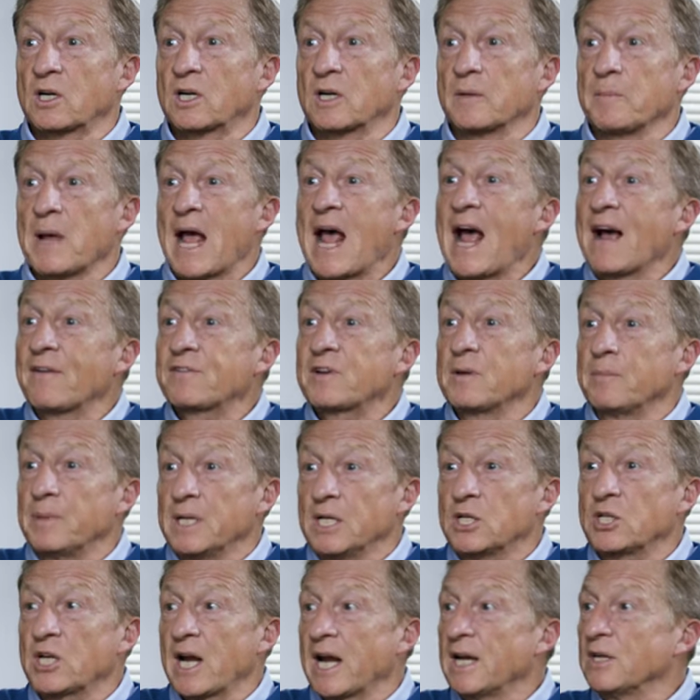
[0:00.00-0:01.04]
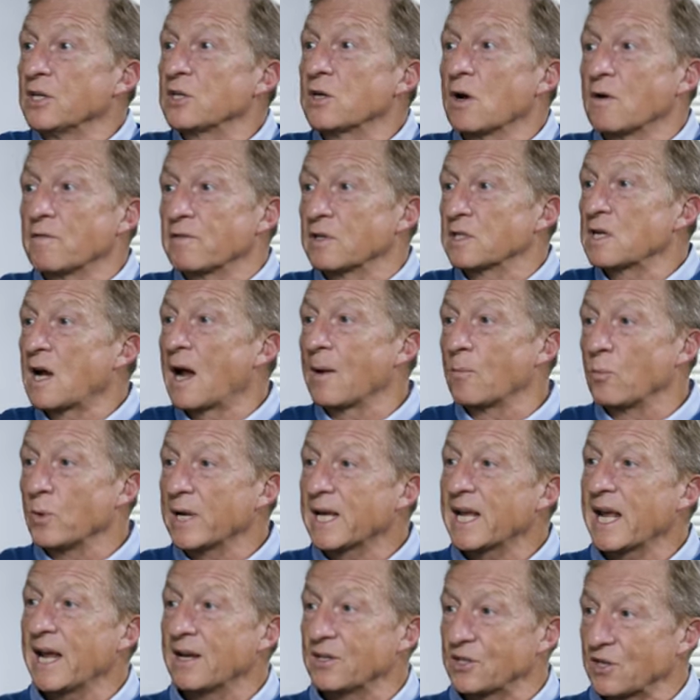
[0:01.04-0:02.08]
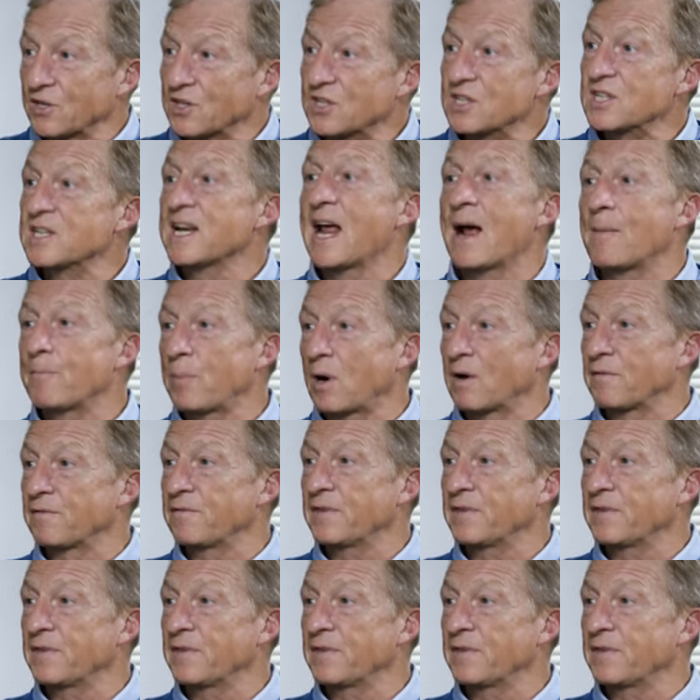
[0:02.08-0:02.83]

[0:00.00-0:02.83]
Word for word: are going to have to be changed over time we can't just snap our